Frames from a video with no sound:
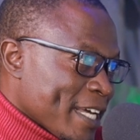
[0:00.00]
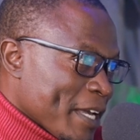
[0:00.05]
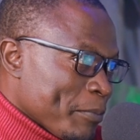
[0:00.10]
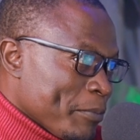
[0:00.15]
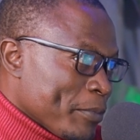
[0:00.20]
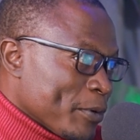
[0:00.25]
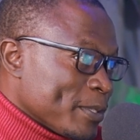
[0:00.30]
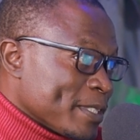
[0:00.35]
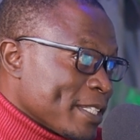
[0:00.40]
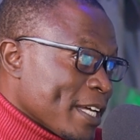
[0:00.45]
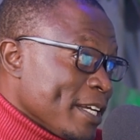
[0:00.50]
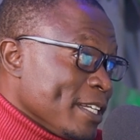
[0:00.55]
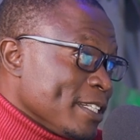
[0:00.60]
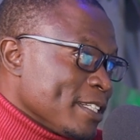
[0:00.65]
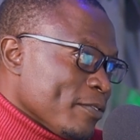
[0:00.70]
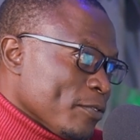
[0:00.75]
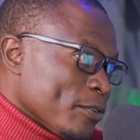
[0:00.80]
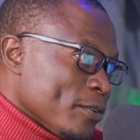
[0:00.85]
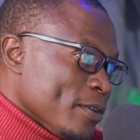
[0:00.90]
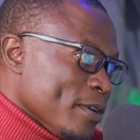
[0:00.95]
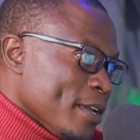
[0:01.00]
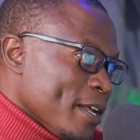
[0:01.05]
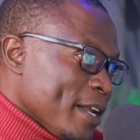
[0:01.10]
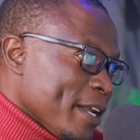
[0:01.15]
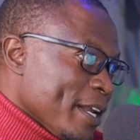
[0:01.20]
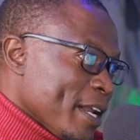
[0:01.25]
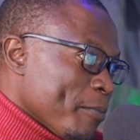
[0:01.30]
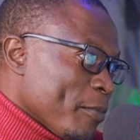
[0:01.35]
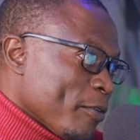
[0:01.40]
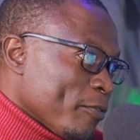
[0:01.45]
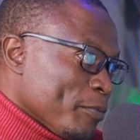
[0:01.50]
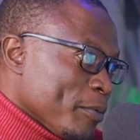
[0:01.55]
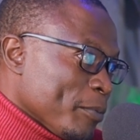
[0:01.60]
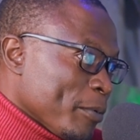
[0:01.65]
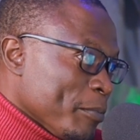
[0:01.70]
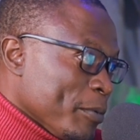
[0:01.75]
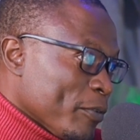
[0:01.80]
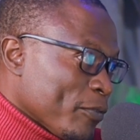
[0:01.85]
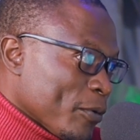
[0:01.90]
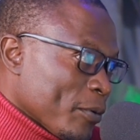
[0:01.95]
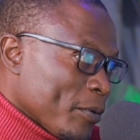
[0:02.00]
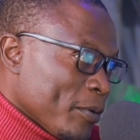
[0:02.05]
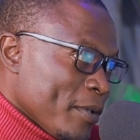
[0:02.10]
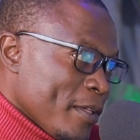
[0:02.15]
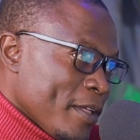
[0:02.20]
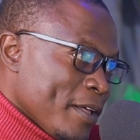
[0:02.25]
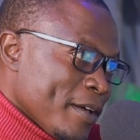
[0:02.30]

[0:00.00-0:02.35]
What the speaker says: time, because I had interviewed a number of people before.